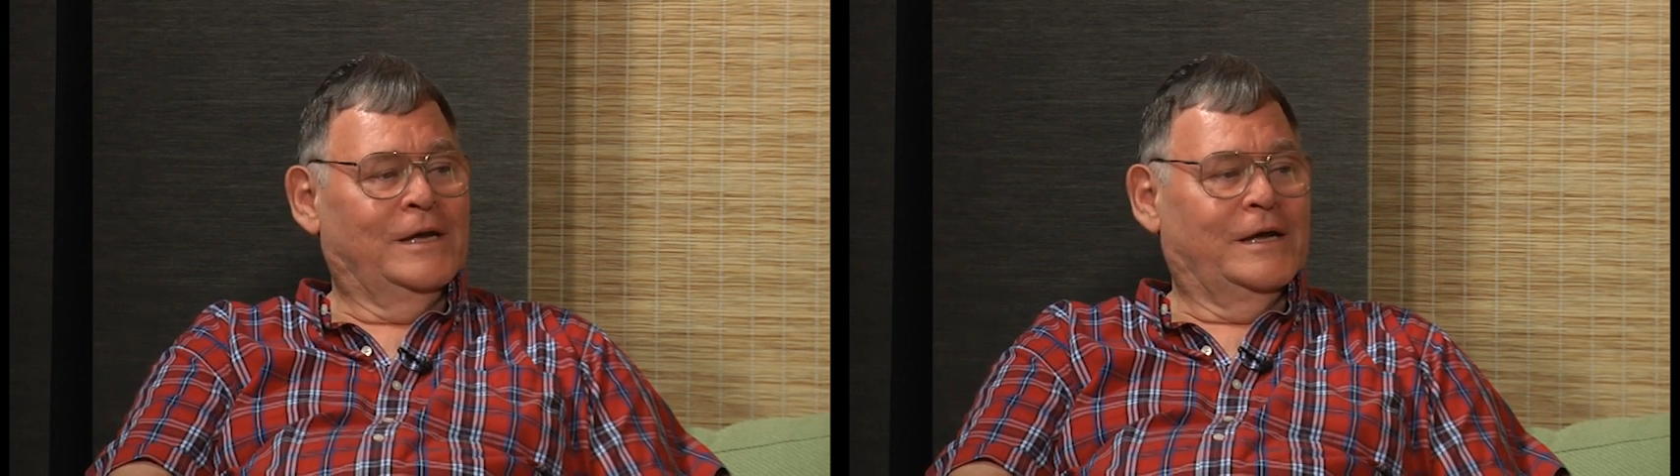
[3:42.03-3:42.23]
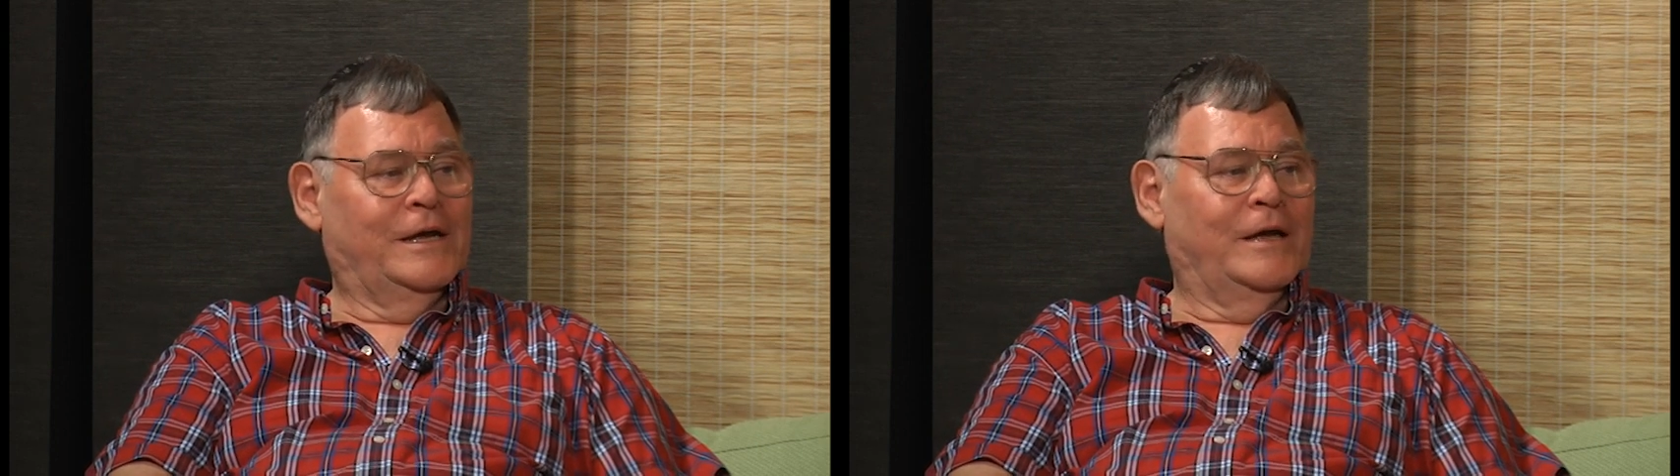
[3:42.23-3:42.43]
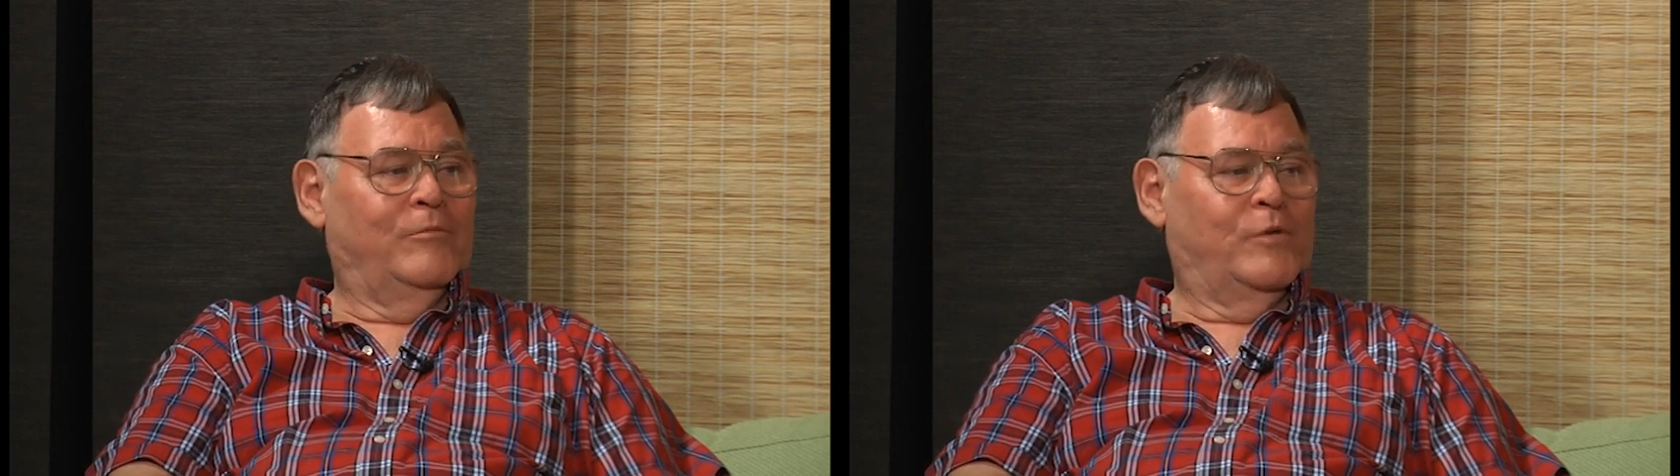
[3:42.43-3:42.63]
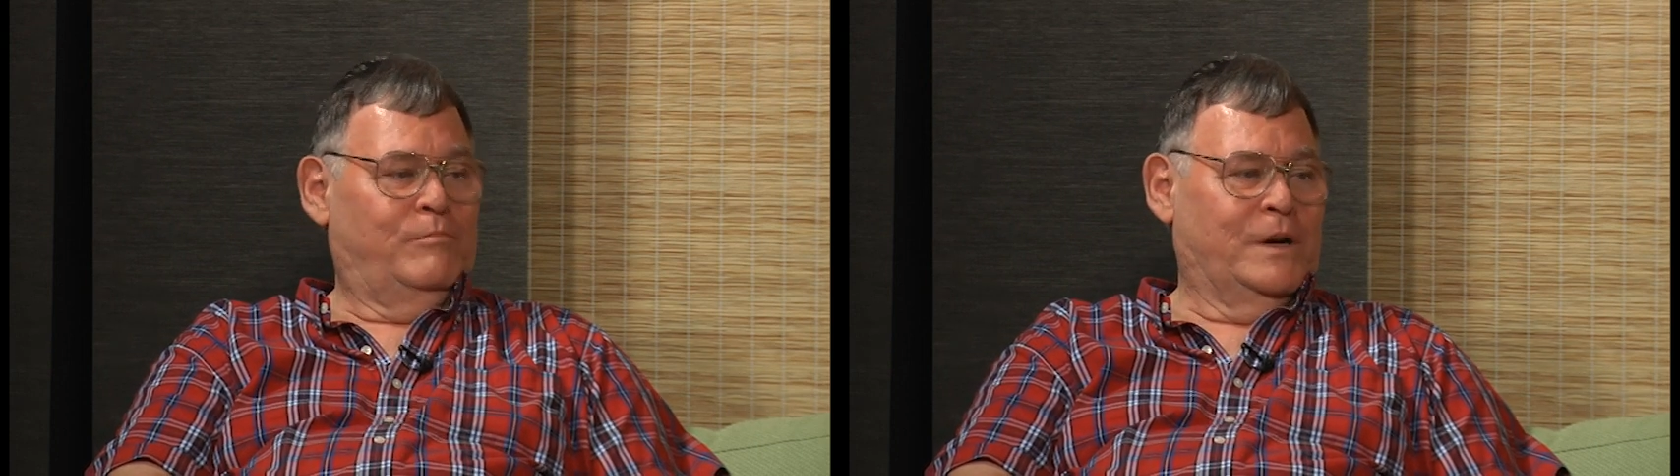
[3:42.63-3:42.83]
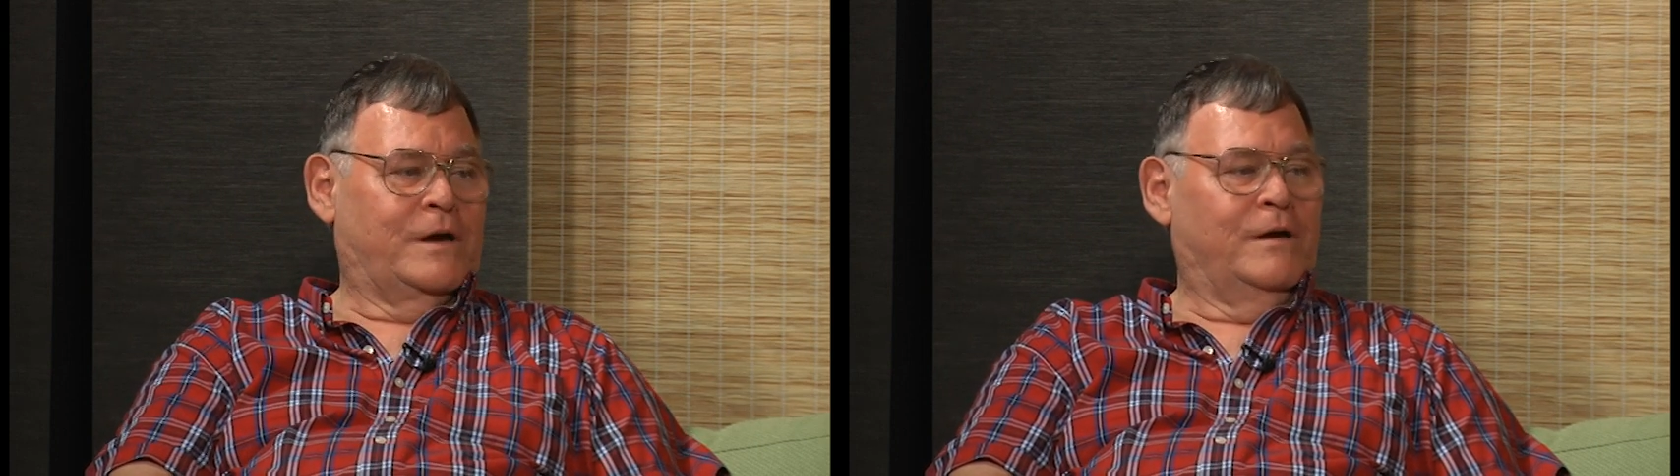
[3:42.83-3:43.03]
And
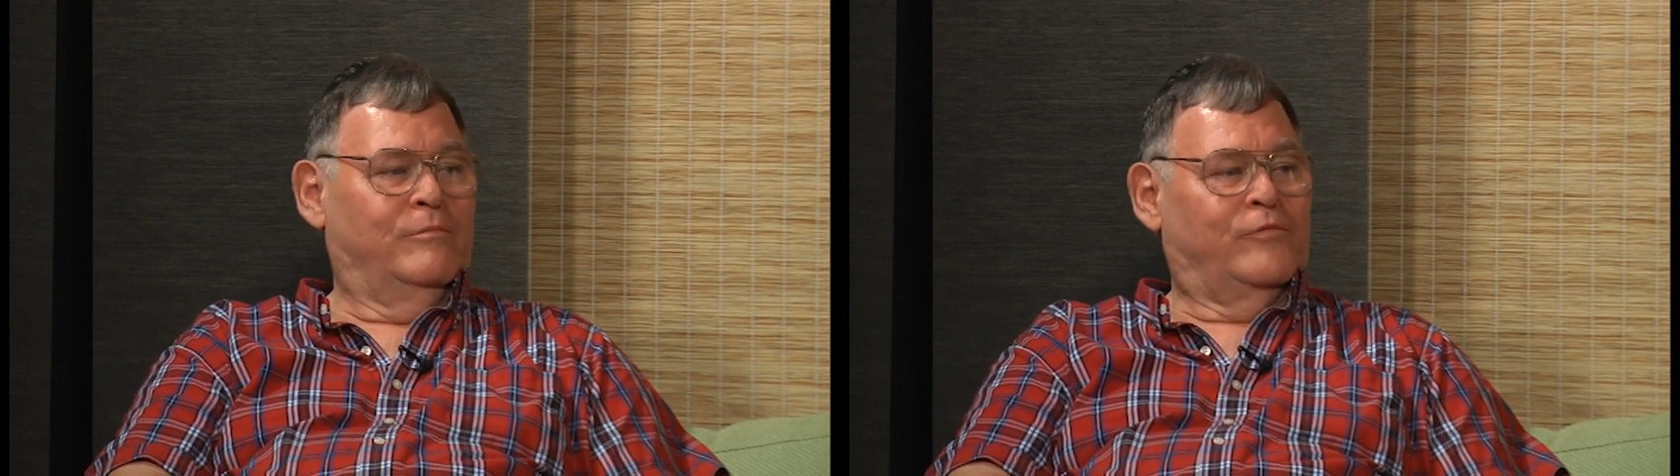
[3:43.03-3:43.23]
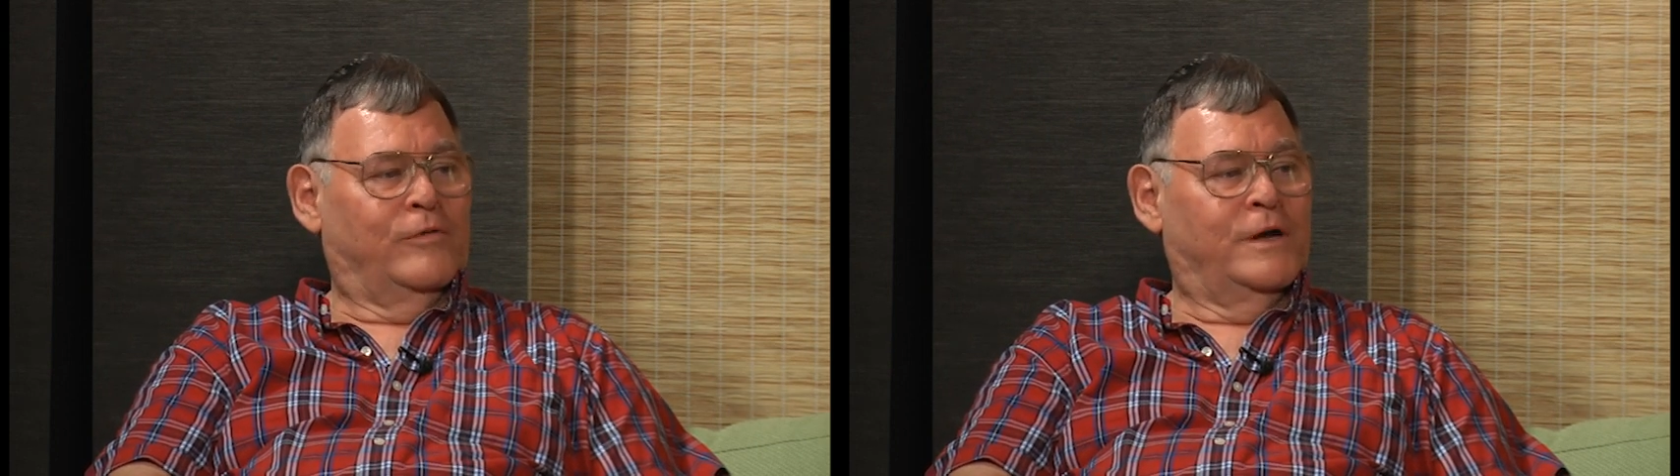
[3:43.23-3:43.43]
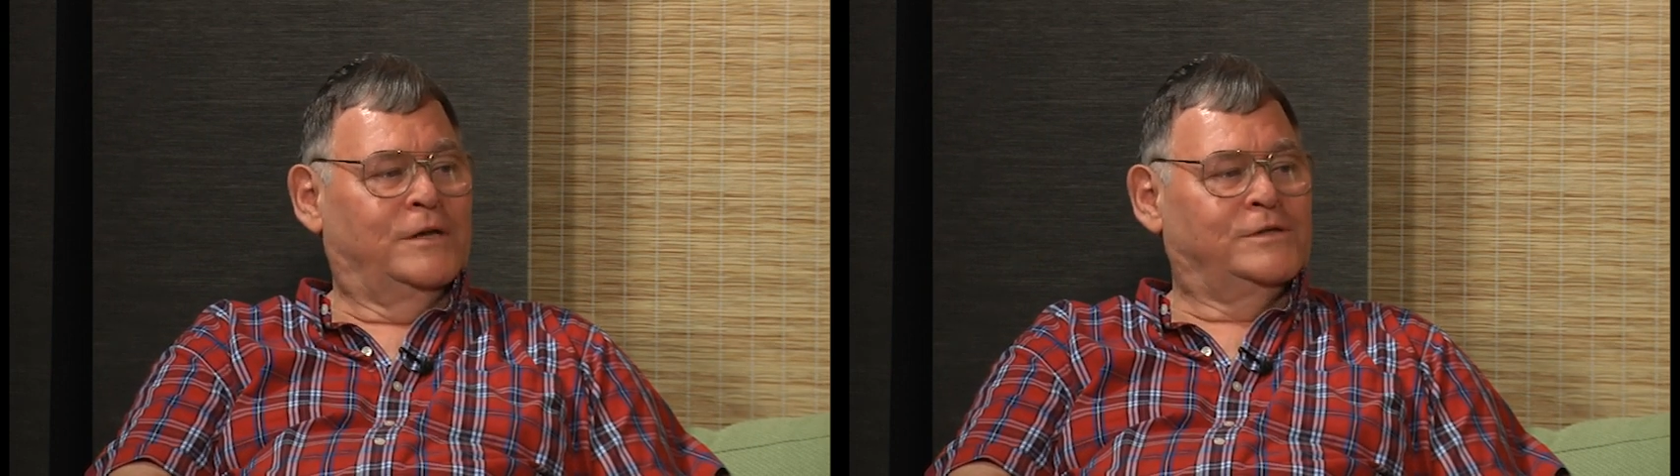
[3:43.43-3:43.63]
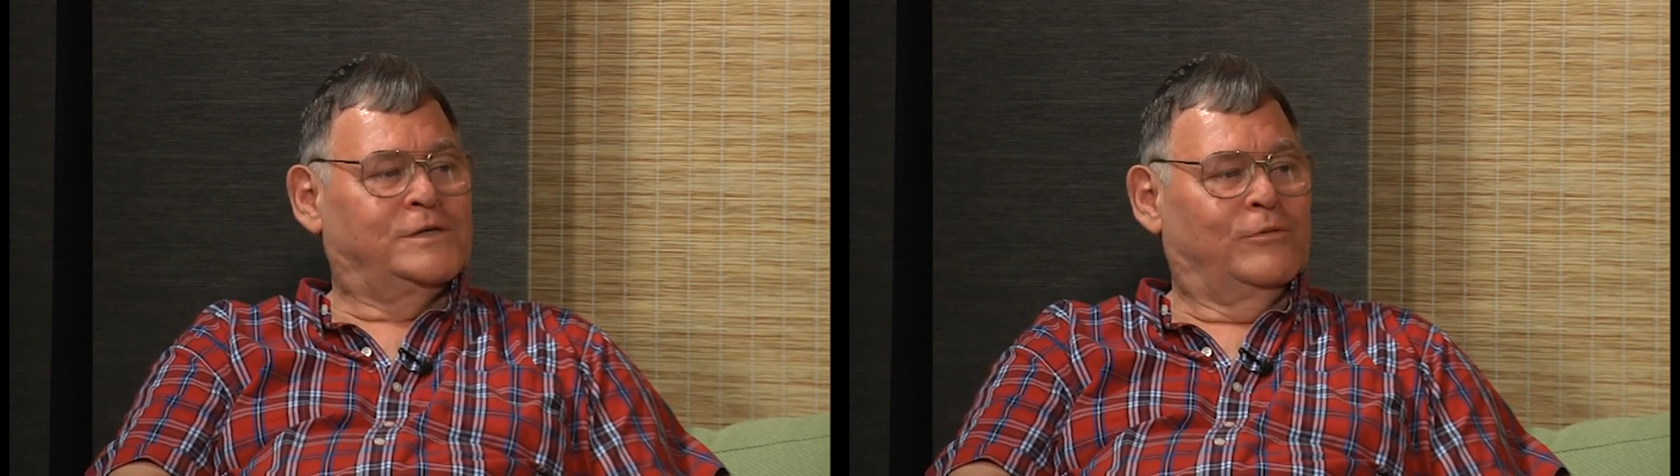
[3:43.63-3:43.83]
we've become friends